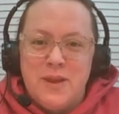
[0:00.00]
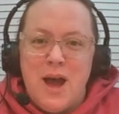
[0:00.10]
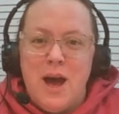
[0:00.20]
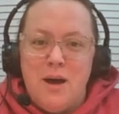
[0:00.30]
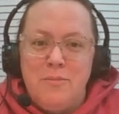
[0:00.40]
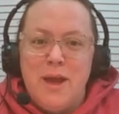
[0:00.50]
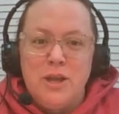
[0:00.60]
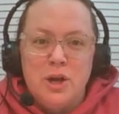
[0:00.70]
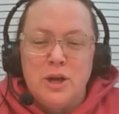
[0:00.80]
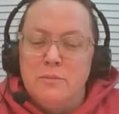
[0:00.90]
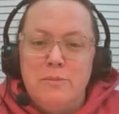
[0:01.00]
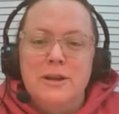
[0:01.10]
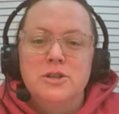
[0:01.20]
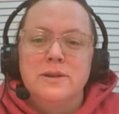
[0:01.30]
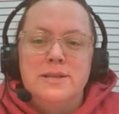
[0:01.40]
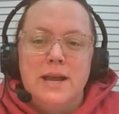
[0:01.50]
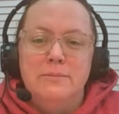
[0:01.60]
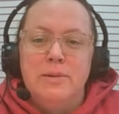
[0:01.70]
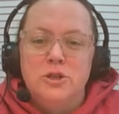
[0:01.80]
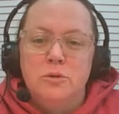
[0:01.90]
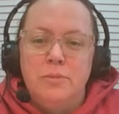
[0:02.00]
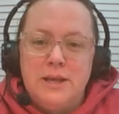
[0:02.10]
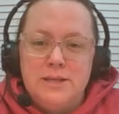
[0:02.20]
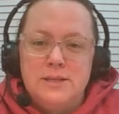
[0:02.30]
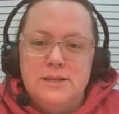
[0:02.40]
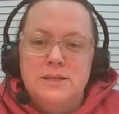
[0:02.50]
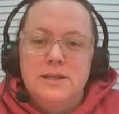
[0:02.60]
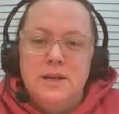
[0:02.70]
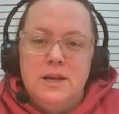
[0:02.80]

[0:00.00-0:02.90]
and you're going to be measuring 10 pinto beans